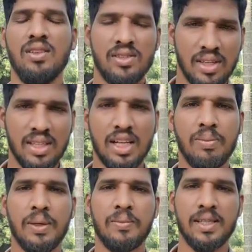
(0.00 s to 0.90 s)
So in that
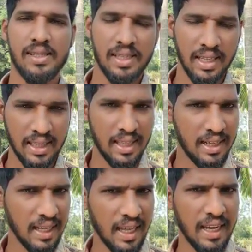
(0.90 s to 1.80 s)
purpose, in that
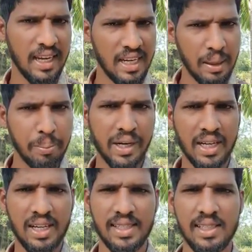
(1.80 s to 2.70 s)
area, in
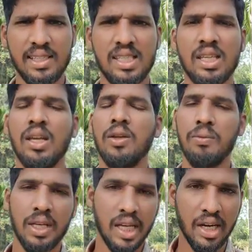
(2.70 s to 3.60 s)
temperate regions,
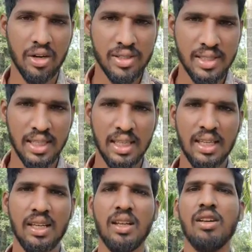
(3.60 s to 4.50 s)
we cannot see
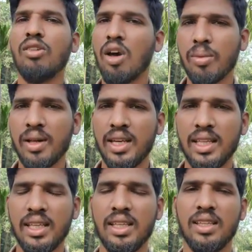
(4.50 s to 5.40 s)

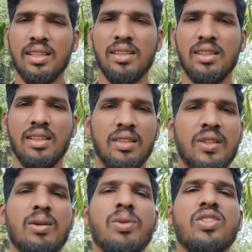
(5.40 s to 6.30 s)
normally
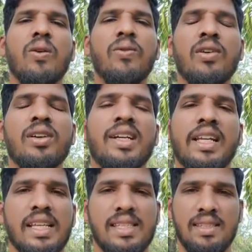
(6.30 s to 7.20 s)
that much of
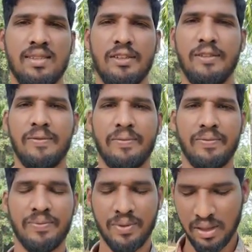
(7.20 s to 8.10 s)
trees.
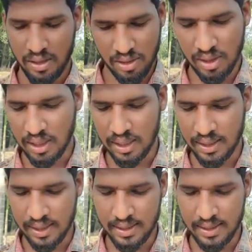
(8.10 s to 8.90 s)
So that like they